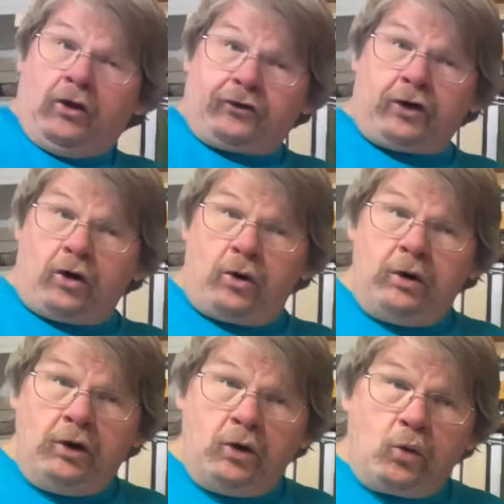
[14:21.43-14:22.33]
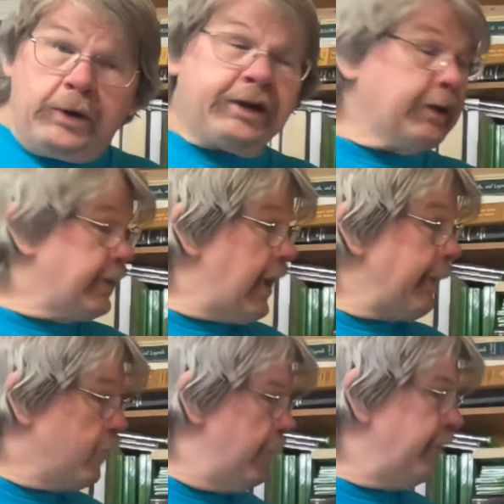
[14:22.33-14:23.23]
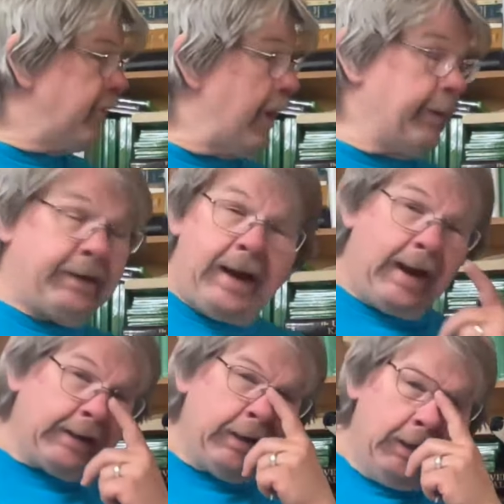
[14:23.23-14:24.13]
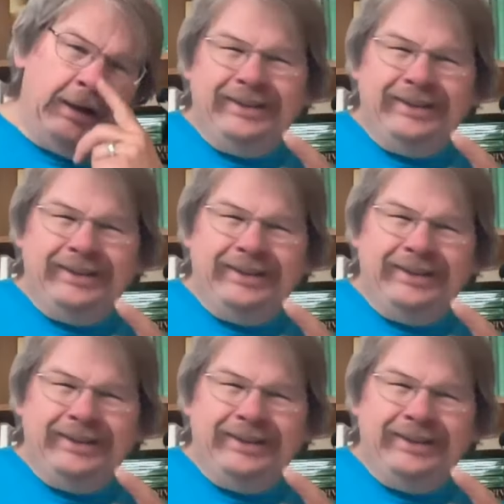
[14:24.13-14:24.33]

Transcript: So we could get a queen side attack.